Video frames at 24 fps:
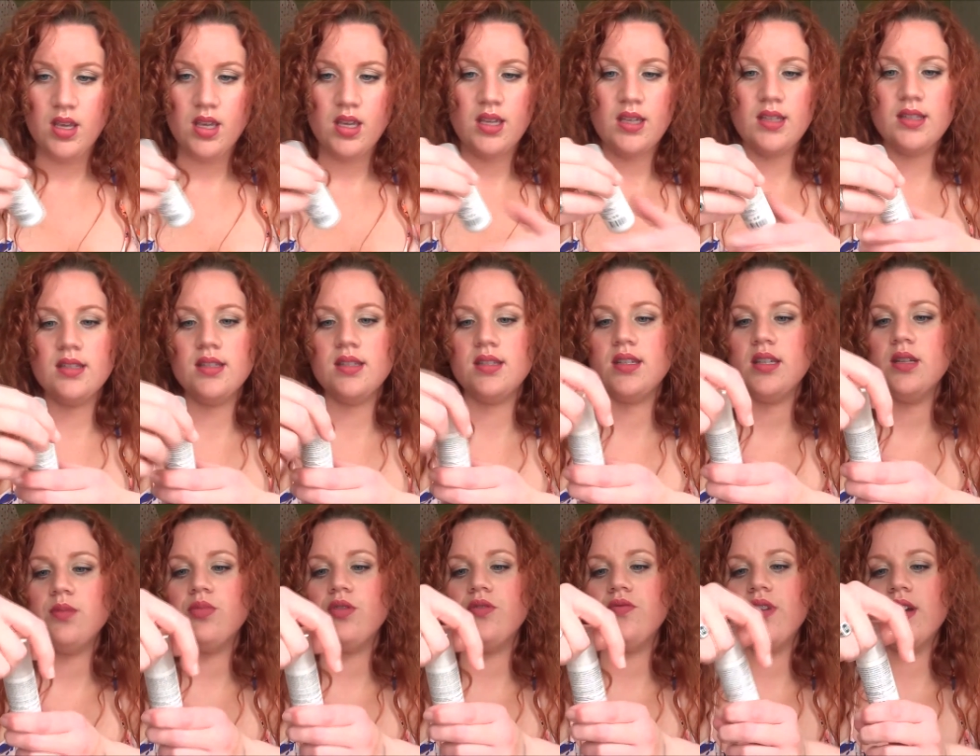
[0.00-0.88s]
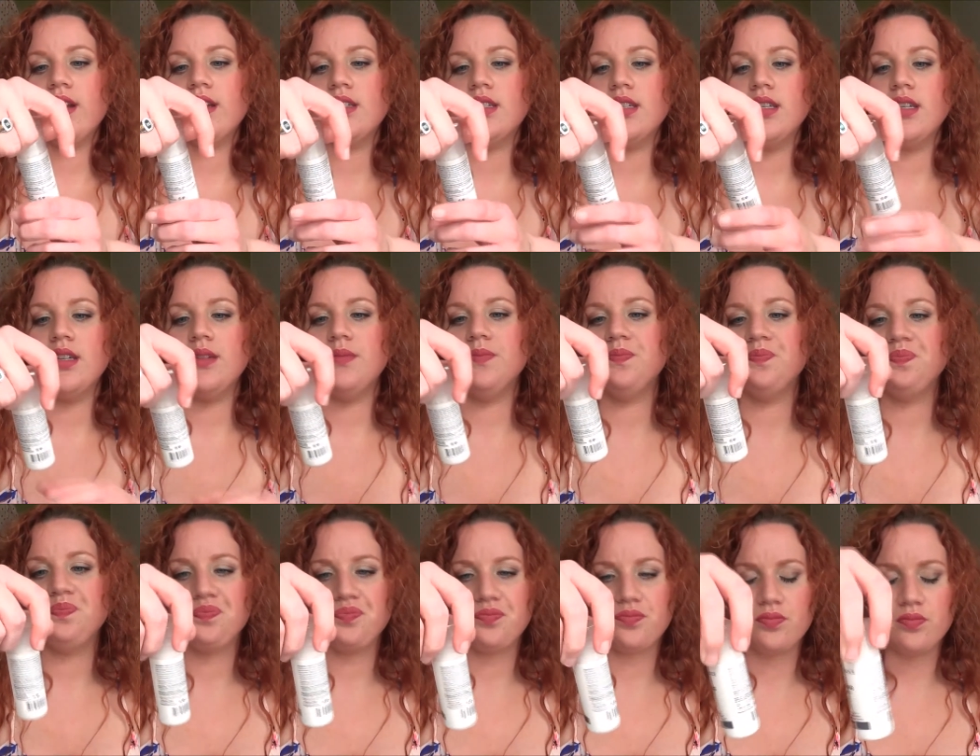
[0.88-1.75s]
Is the Skin Perfecting
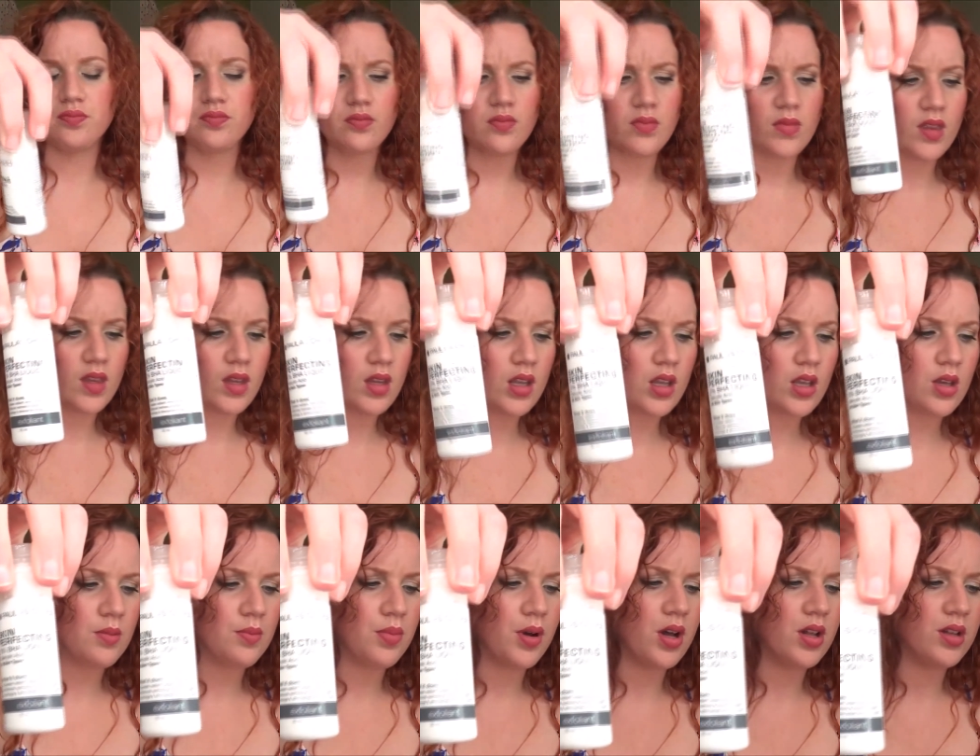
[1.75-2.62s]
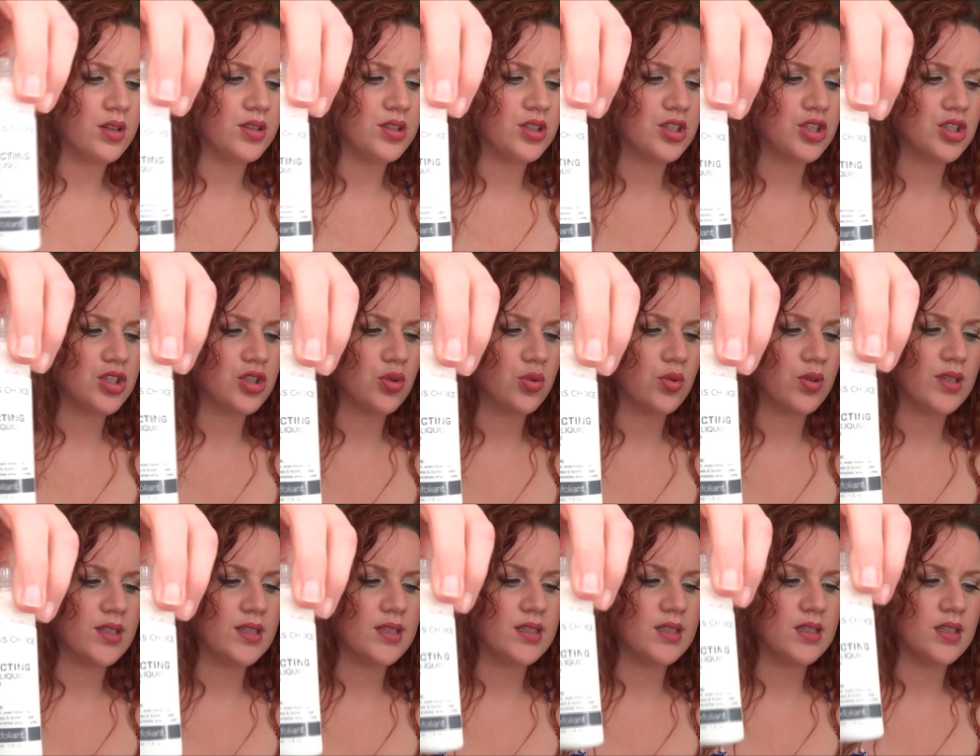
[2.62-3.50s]
Paula's
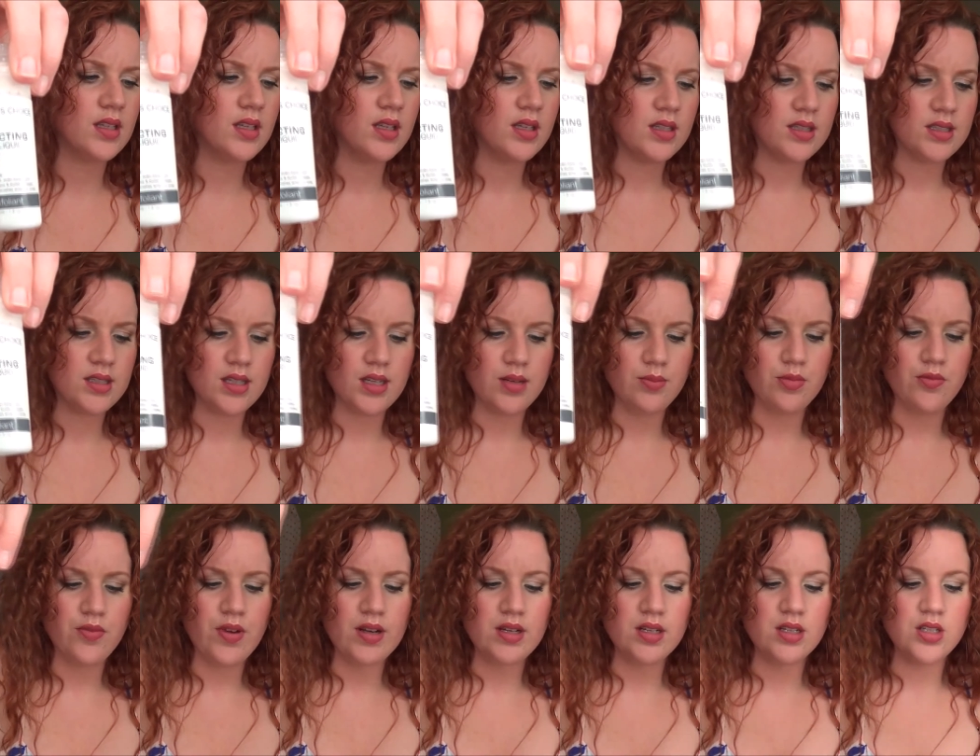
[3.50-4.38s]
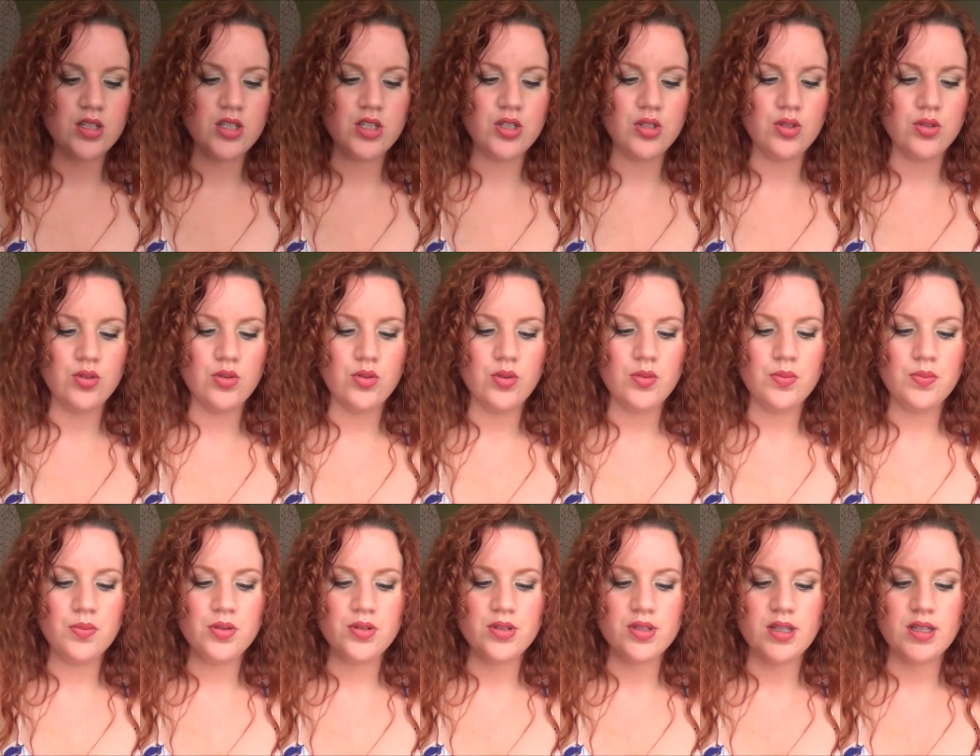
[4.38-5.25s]
Choice. Skin Perfecting two
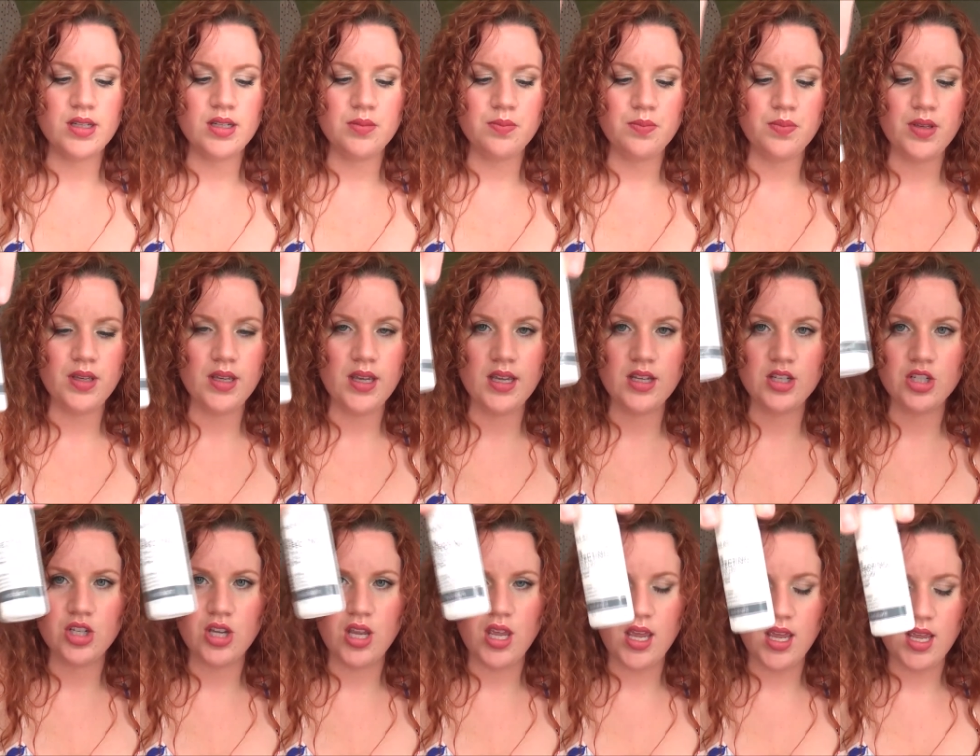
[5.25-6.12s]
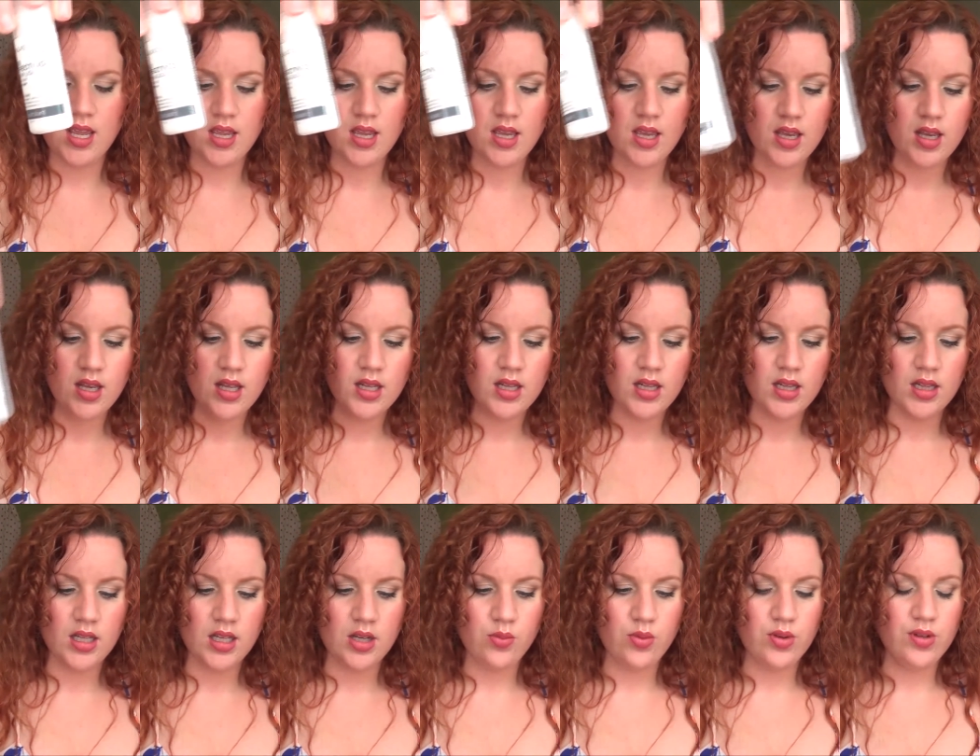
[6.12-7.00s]
percent B H A
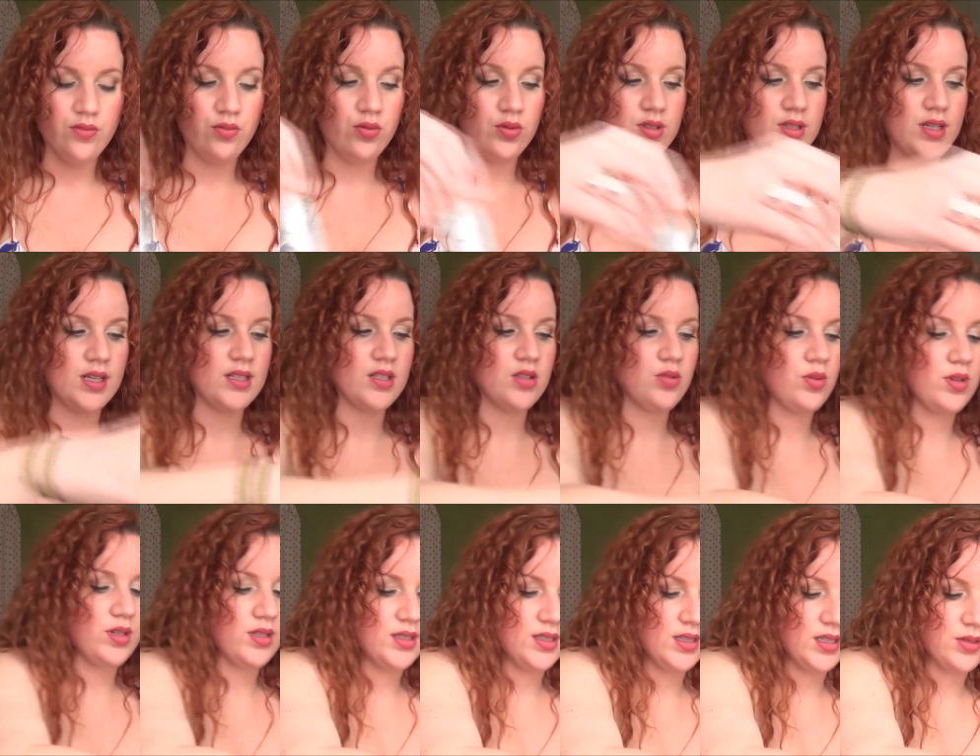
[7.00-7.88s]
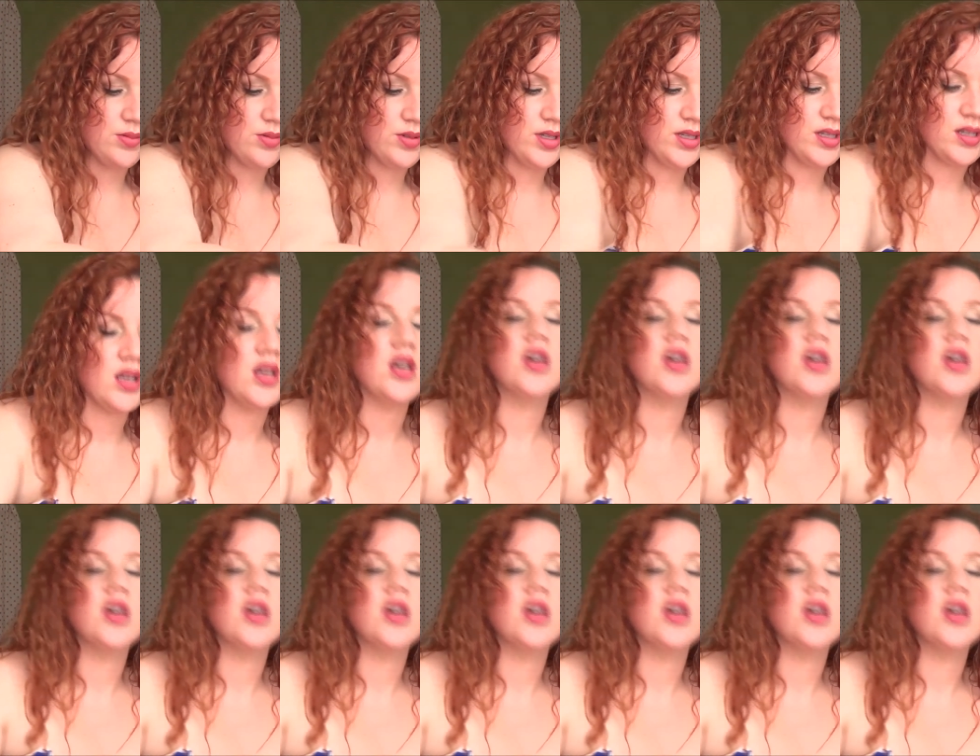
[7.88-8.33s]
liquid full size twenty-six percent.